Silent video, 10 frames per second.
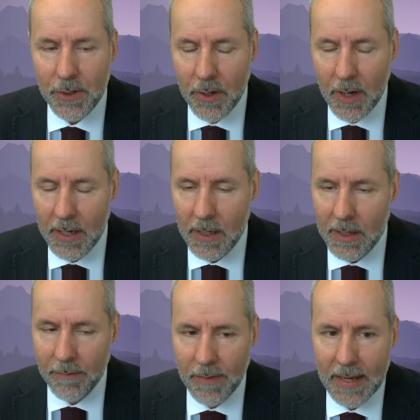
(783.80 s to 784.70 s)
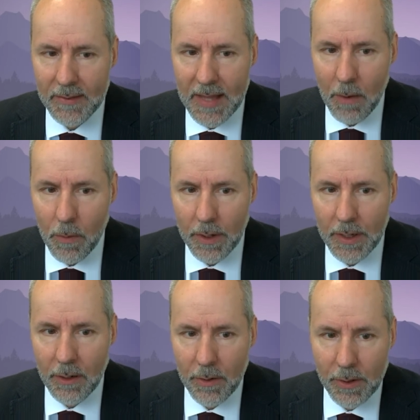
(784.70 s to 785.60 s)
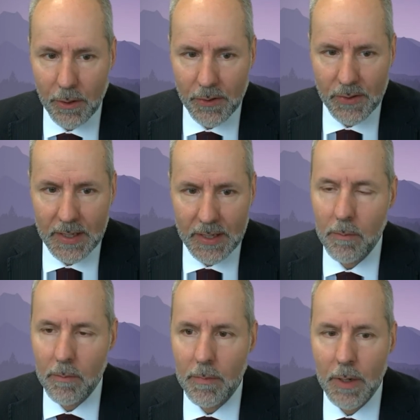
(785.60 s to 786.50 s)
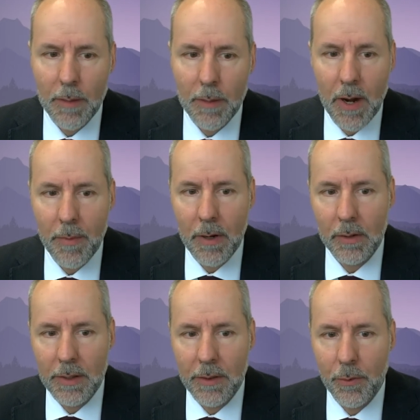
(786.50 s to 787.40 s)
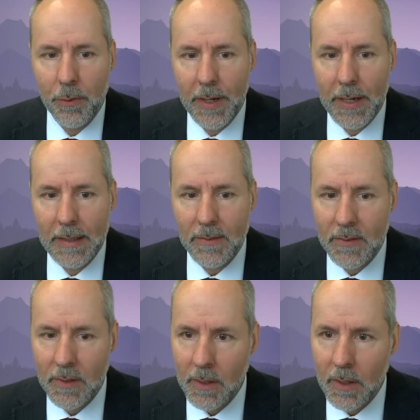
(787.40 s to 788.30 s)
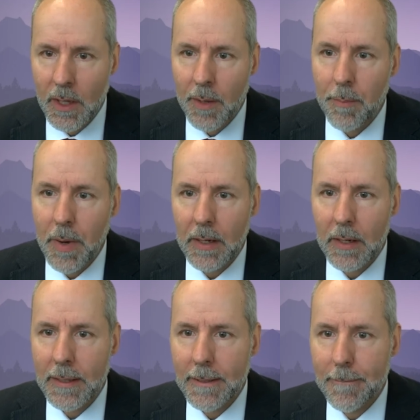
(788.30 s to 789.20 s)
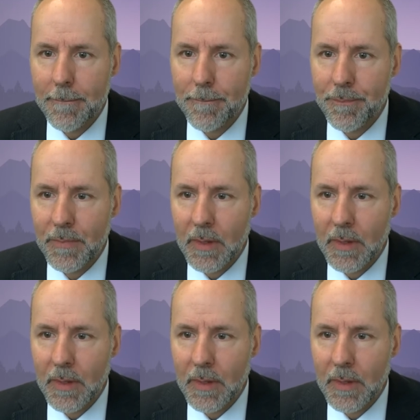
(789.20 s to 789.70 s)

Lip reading: to try to advance that work here in New York State, primarily through grants. But one